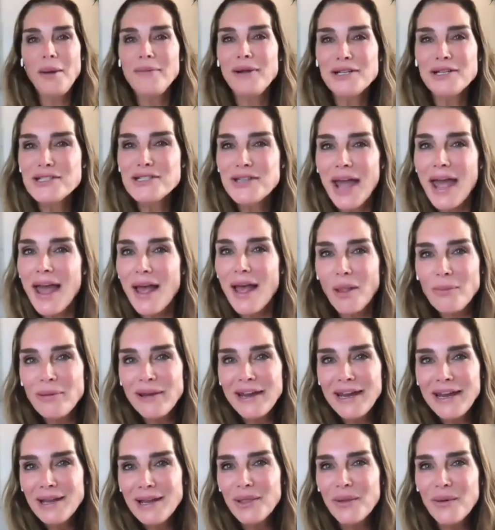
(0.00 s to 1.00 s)
much,
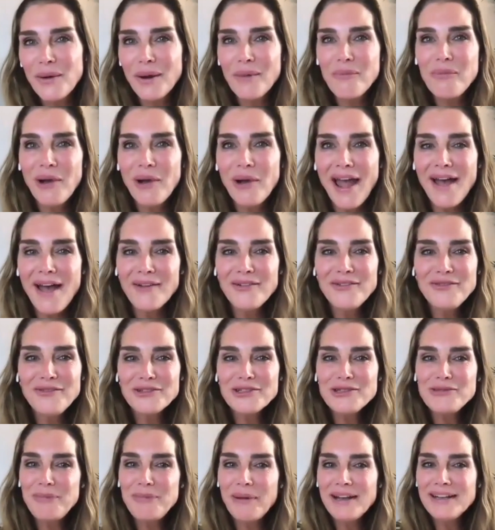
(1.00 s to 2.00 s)
LB, Laura Brown, for
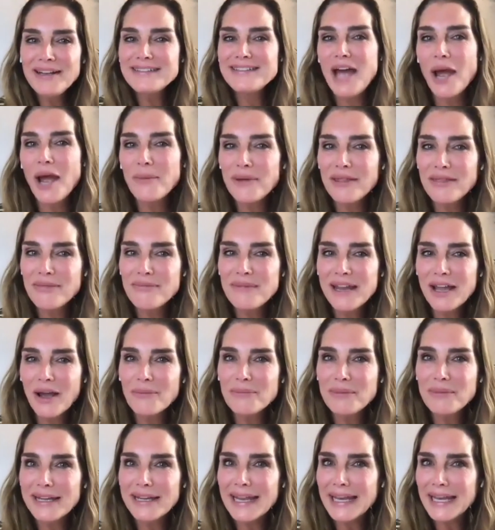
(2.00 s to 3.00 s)
spending time with me on
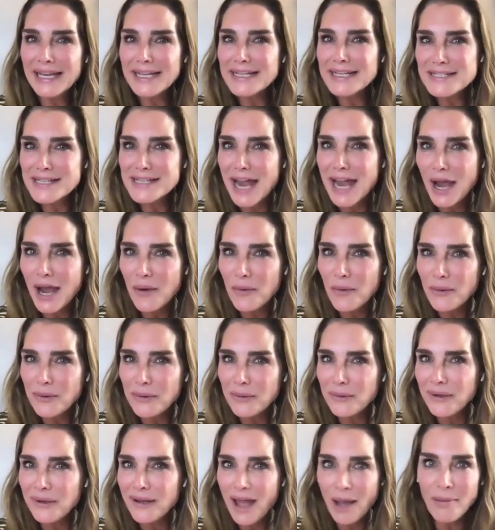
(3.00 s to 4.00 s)
Beginning Is Now.
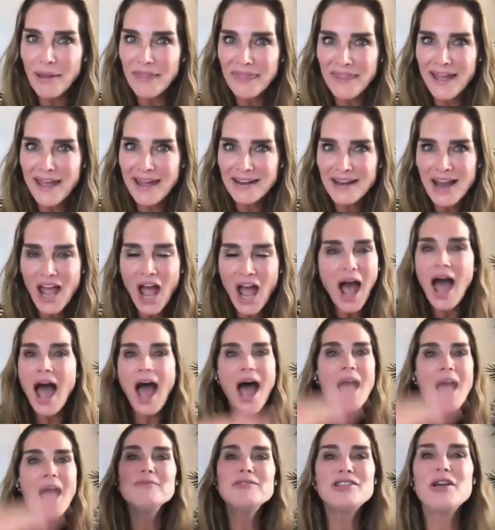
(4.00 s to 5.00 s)
How about that?
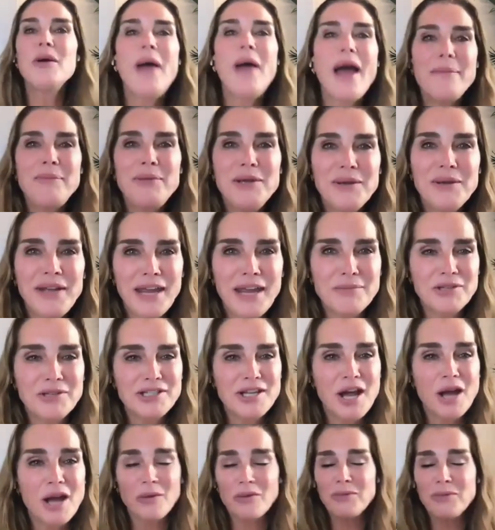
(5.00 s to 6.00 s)
I'm so happy you came to
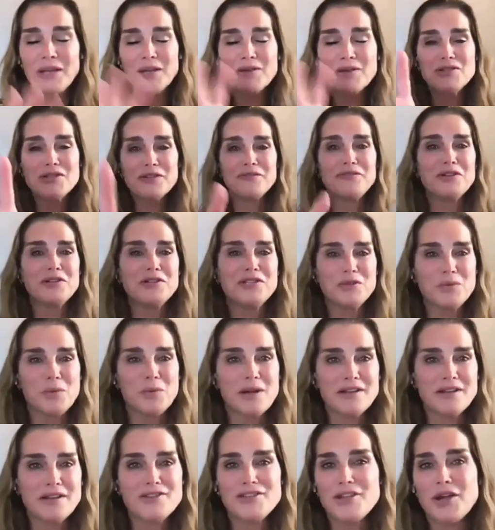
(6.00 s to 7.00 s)
talk to me as the first
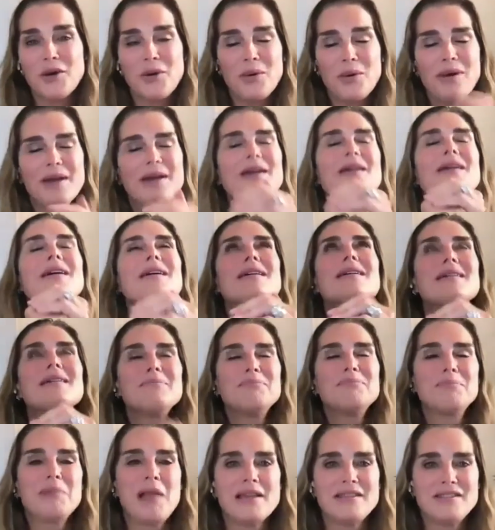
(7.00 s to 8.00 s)
one. So
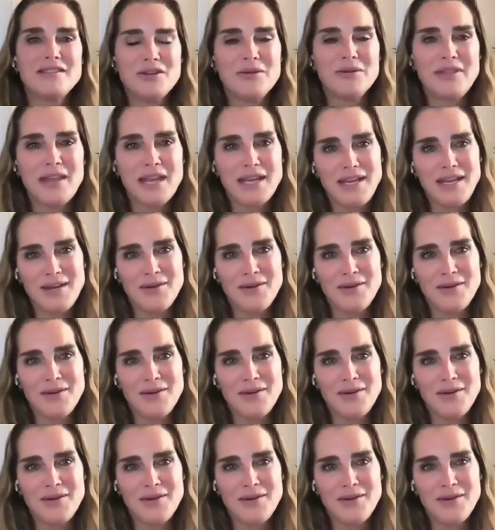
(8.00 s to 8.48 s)
bless you. Thank you.